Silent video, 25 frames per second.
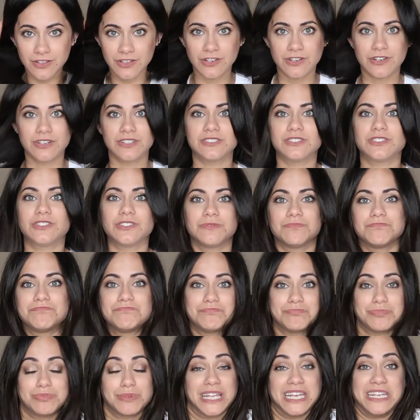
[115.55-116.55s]
because you're
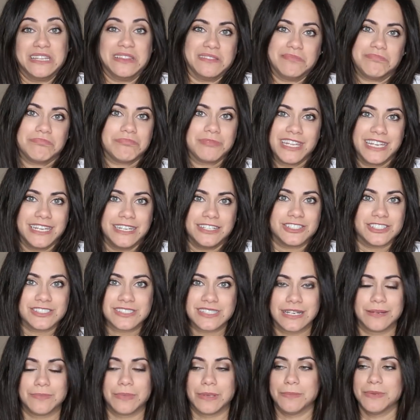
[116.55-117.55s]
plainly
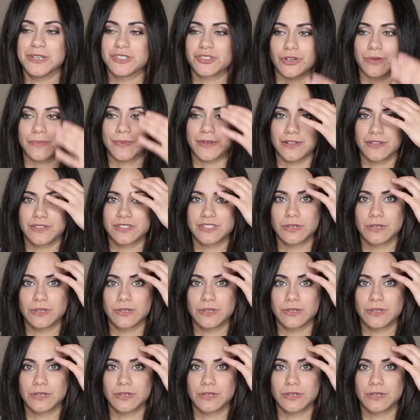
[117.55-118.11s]
just gonna be miserable.